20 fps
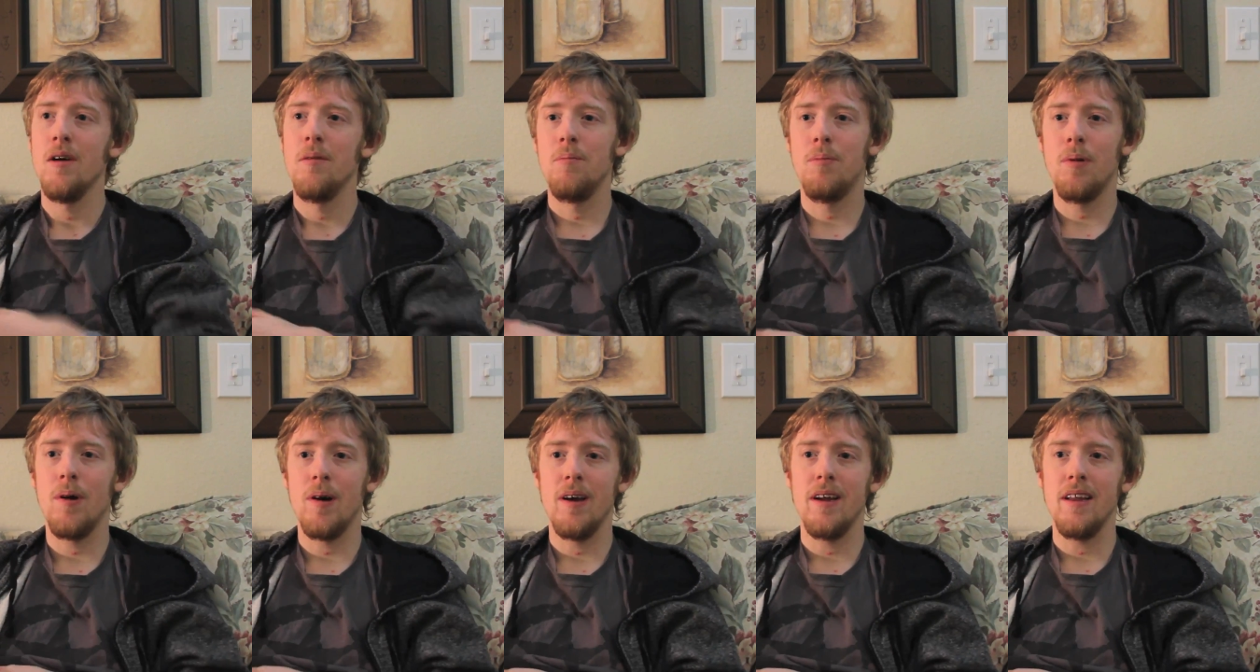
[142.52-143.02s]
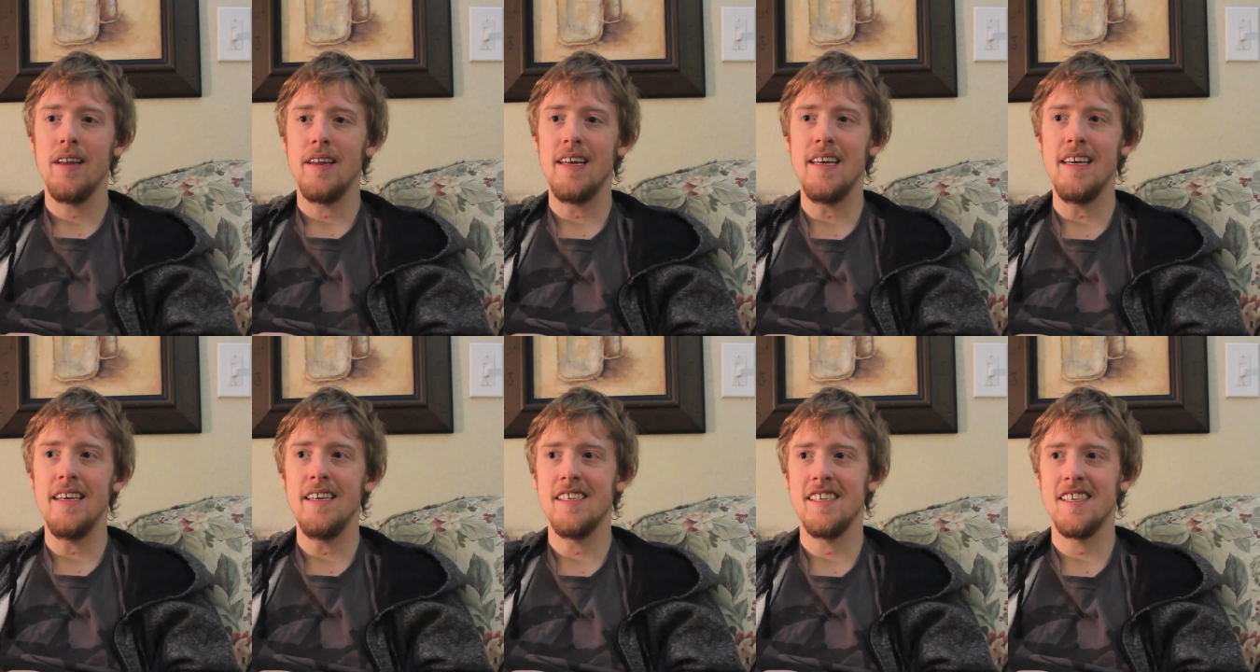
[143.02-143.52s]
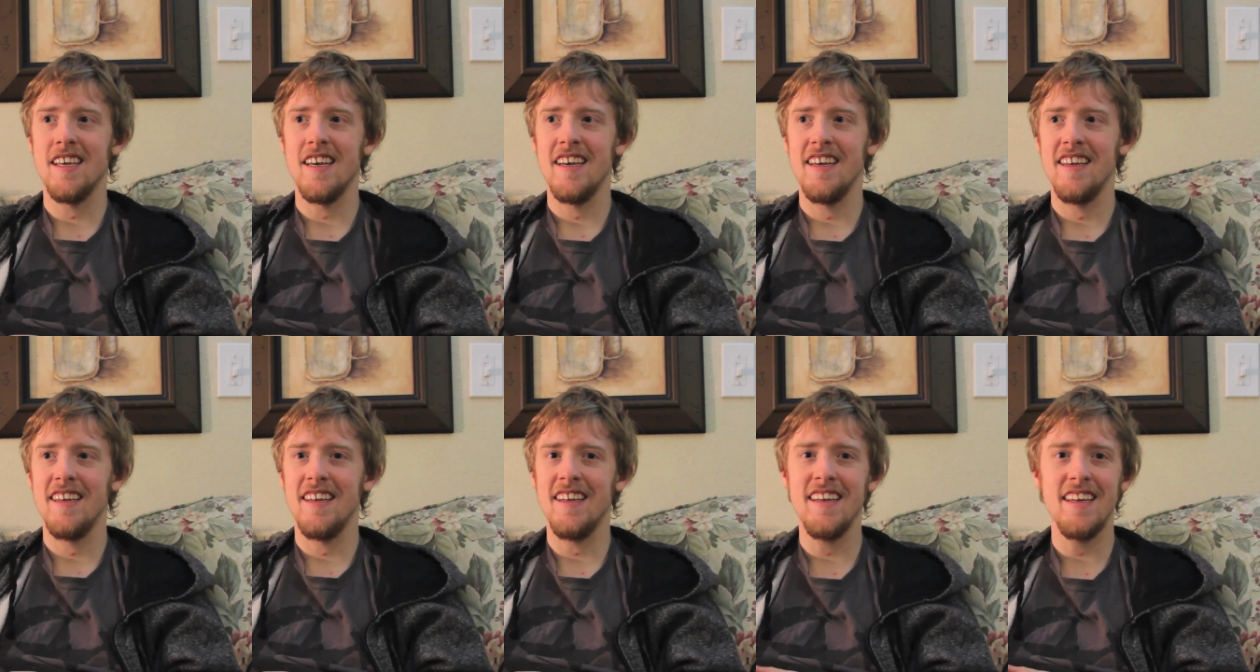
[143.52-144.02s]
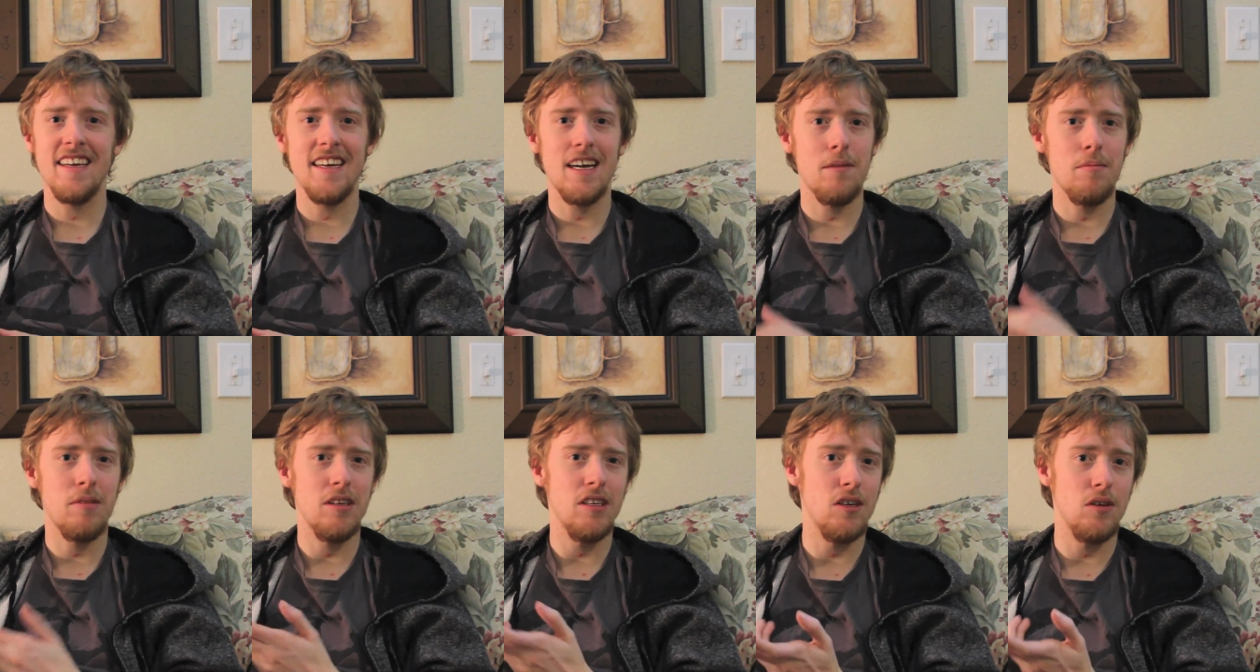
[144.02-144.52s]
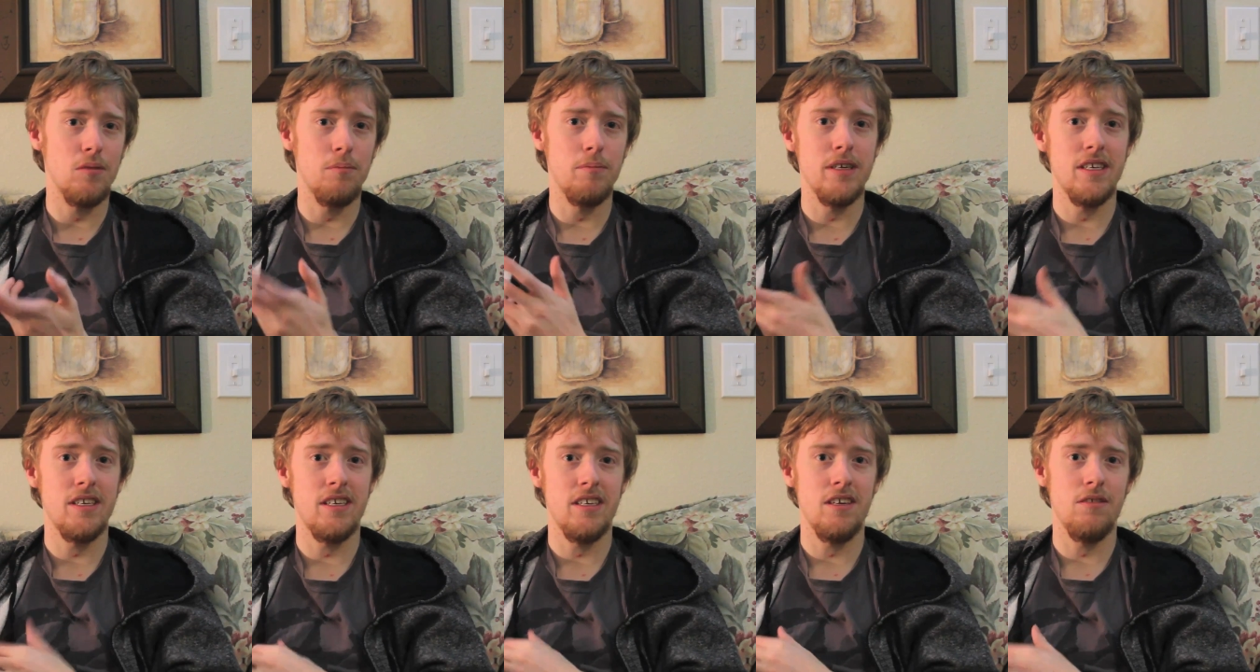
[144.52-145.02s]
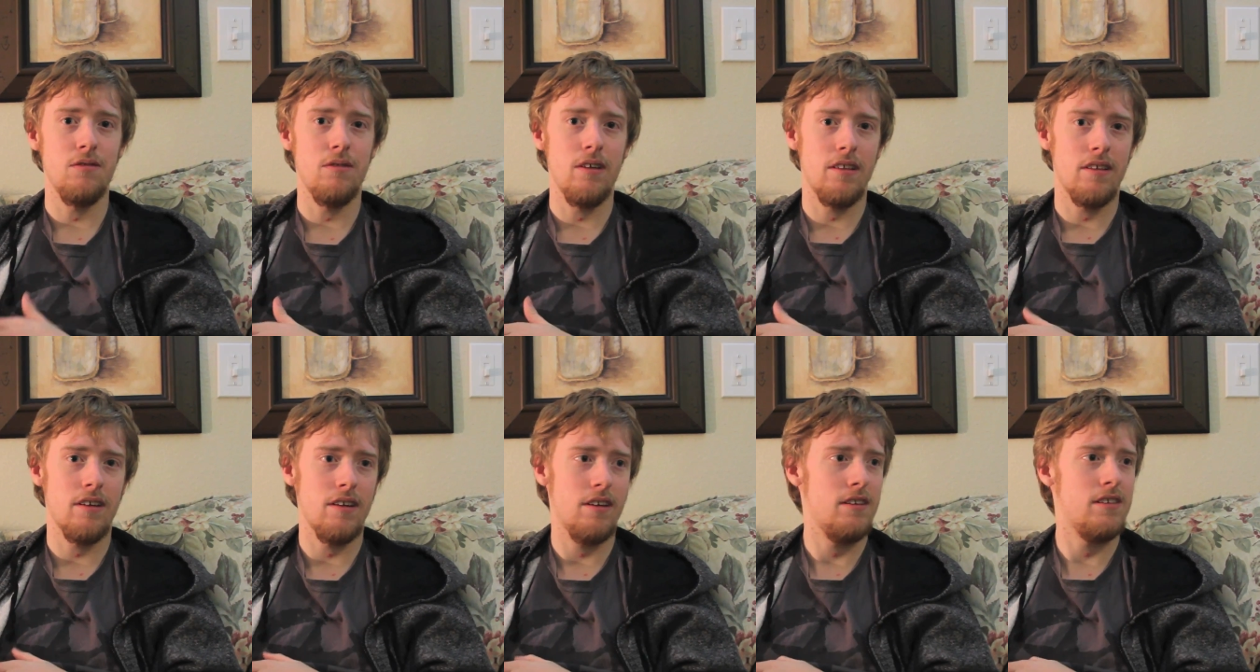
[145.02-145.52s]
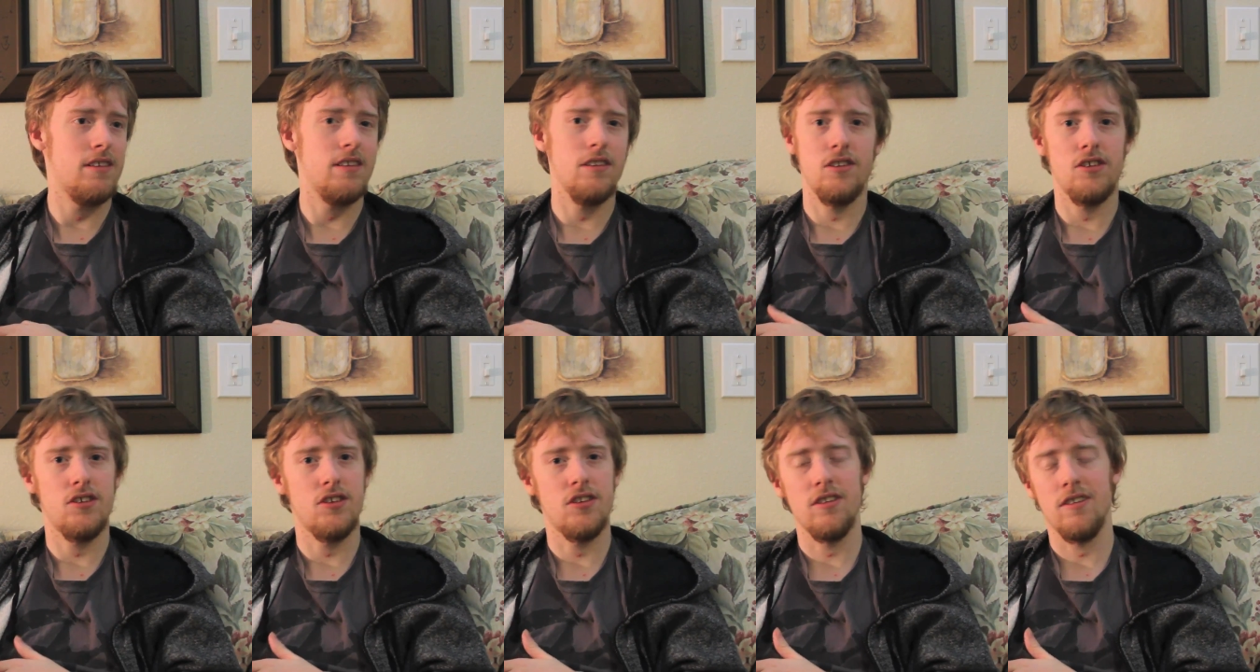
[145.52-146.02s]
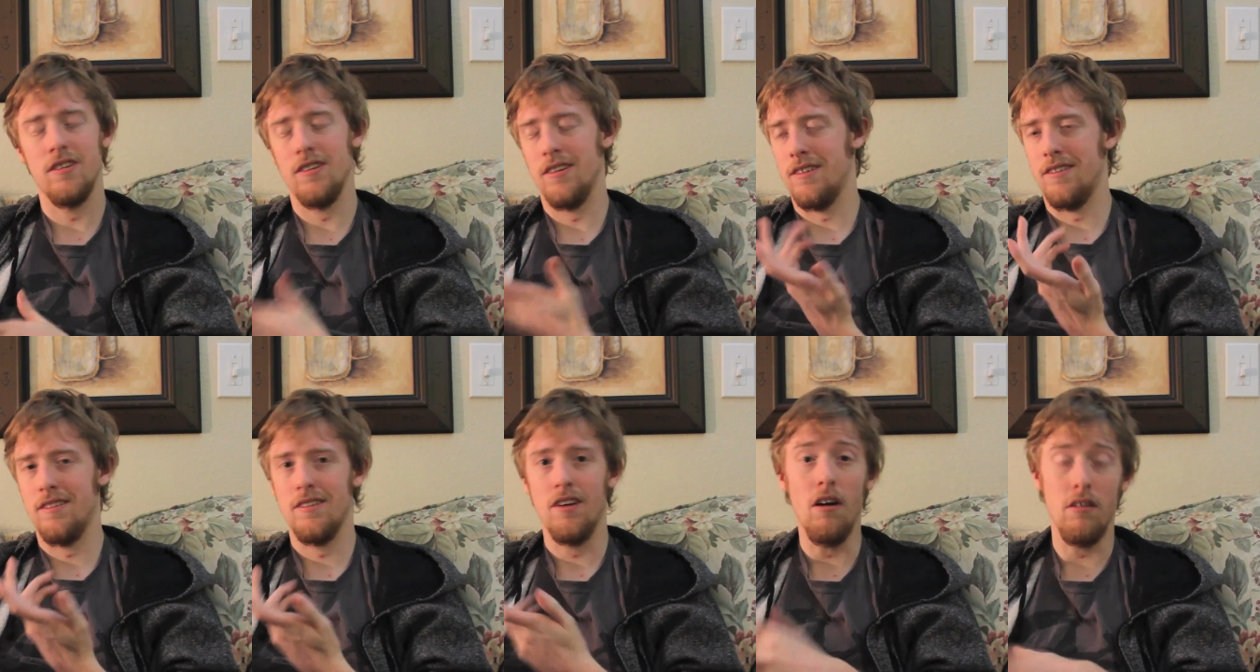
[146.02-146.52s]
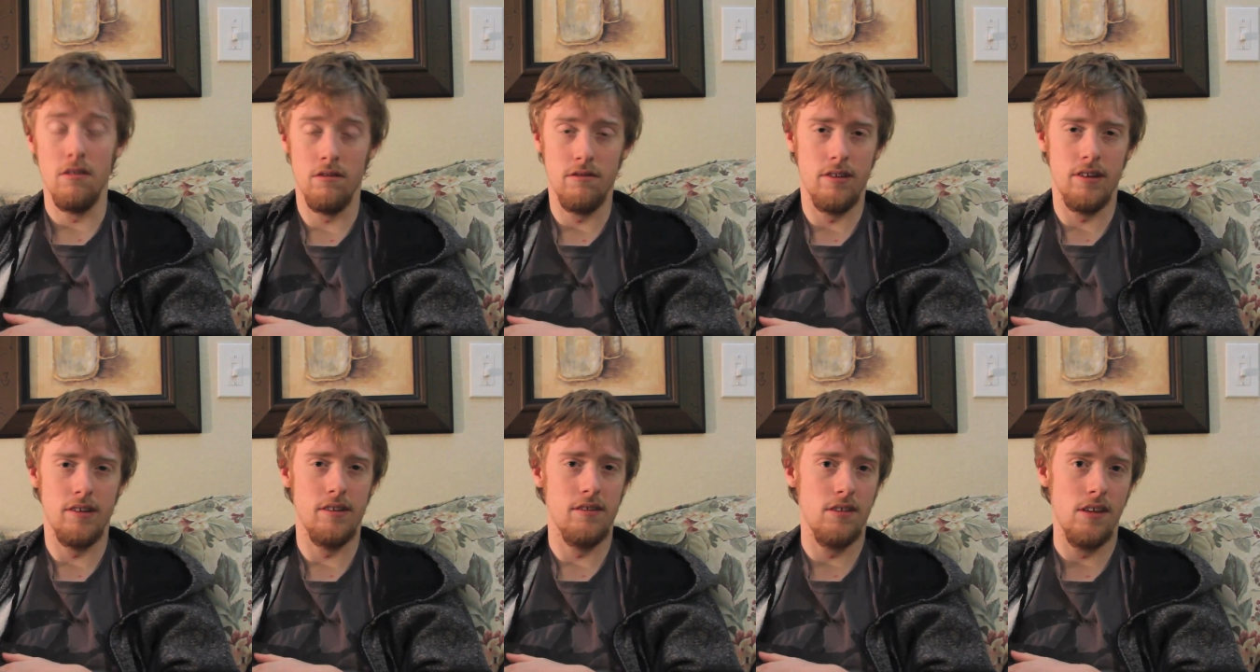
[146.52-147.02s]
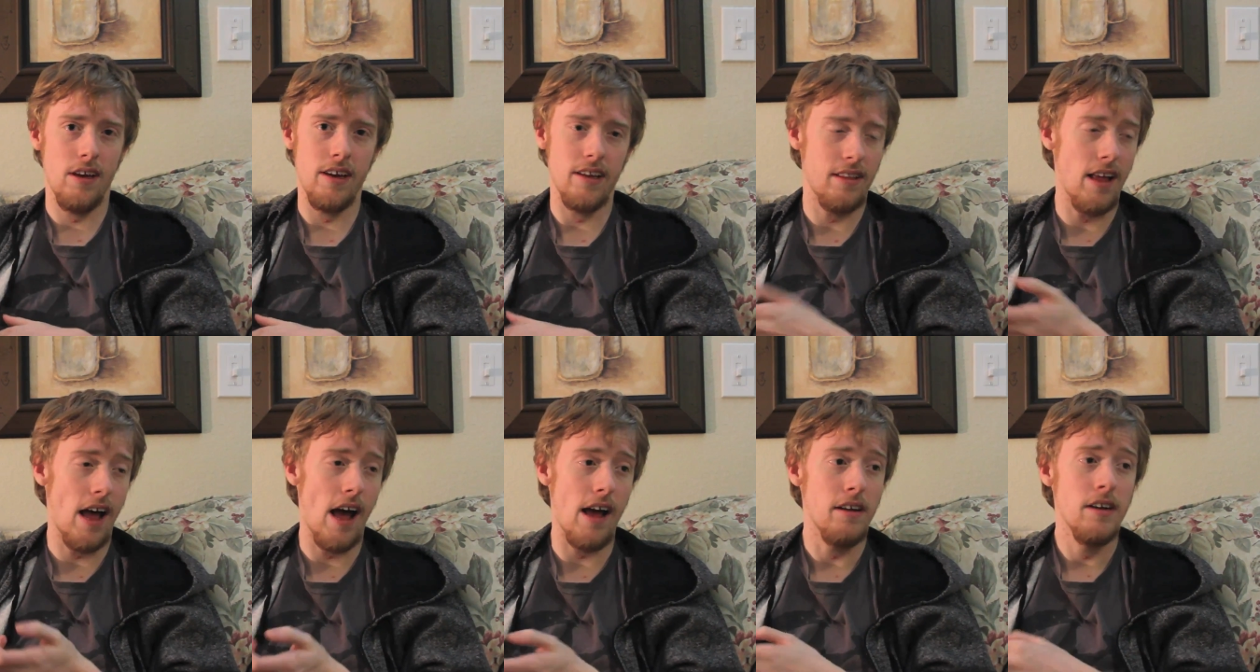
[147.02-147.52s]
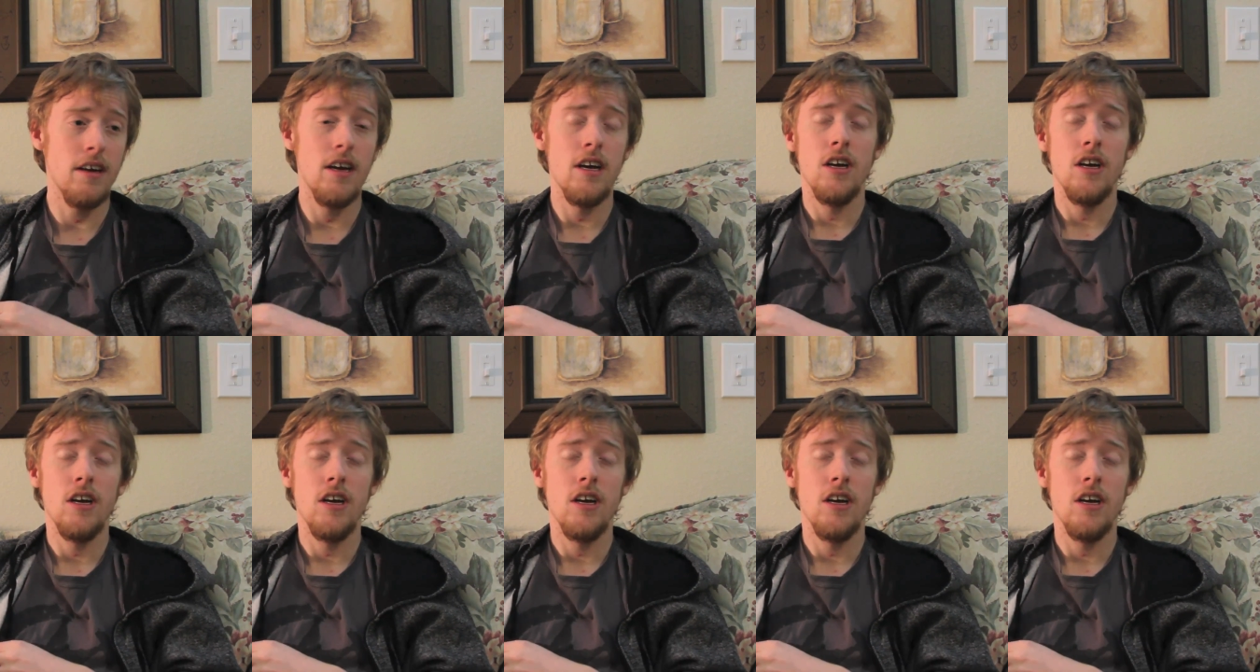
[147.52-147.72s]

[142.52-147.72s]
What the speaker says: but he said, I'm a little busy with Sinister and other things like that.